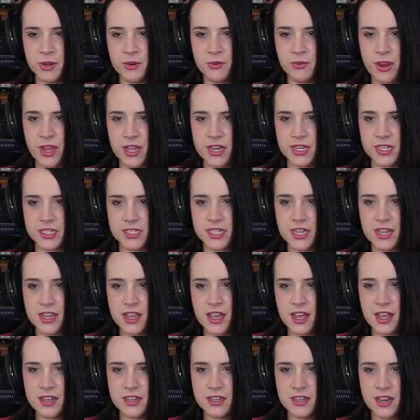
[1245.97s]
regret it.
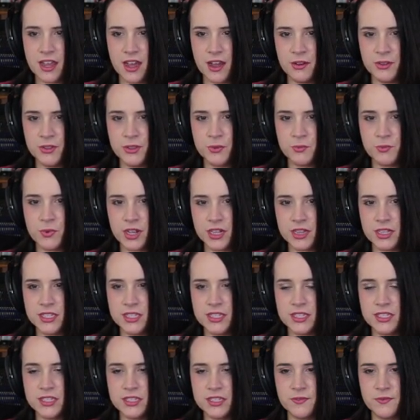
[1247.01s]
And now the
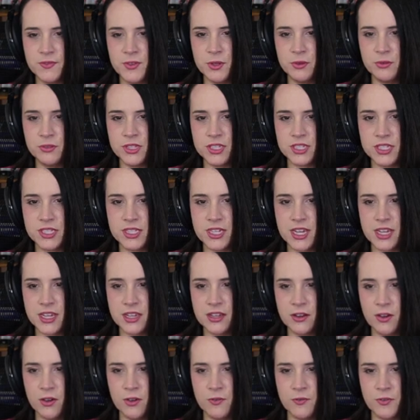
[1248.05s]
recklessness of youth has
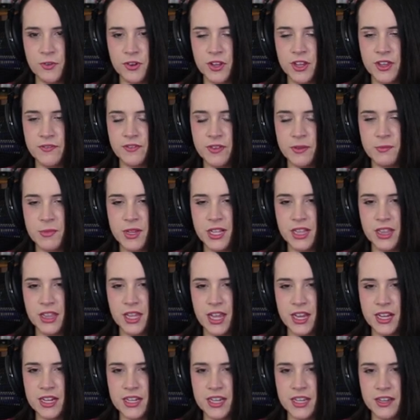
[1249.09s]
taken over, giving me
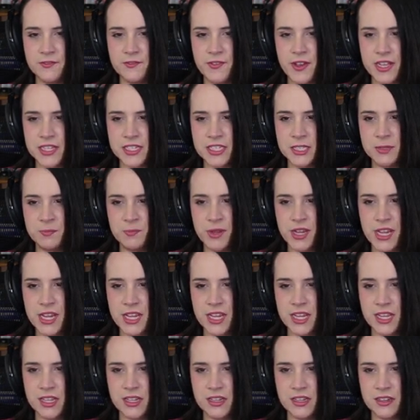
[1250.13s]
lightning fast
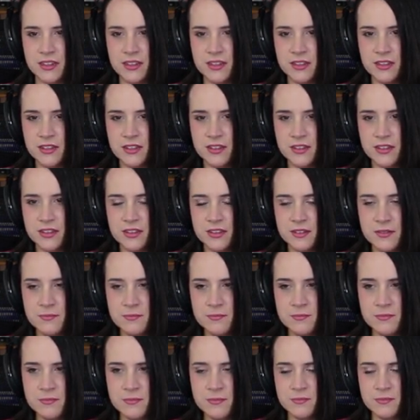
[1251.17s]
speed.
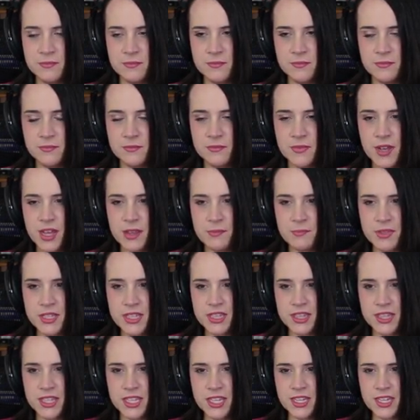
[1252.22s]
Hmm, I've
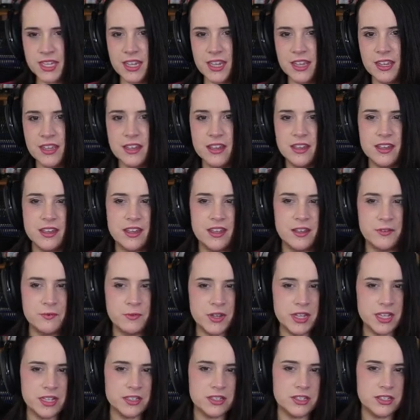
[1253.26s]
been thinking
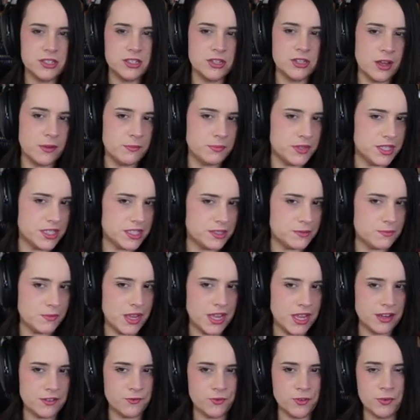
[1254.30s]
if we could stop this
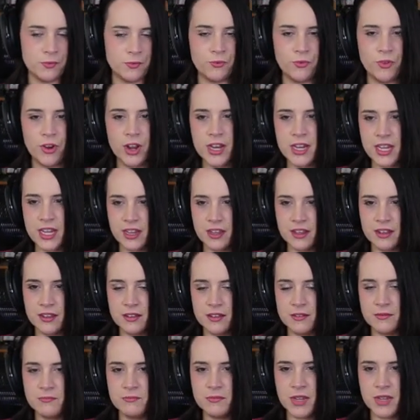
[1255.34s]
man from running,
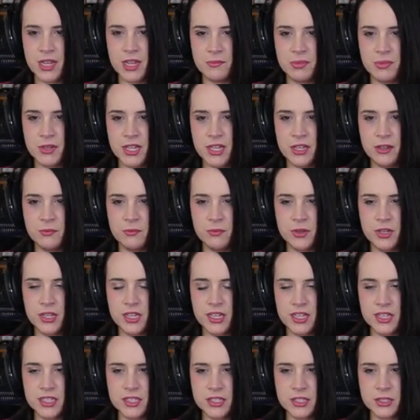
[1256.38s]
maybe he
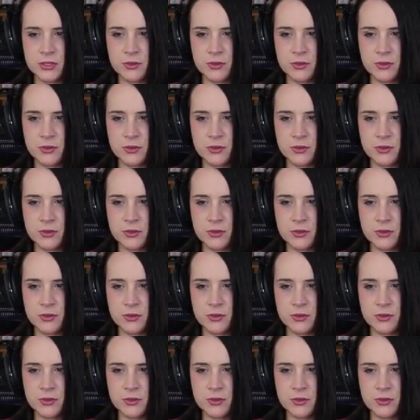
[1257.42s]
wouldn't get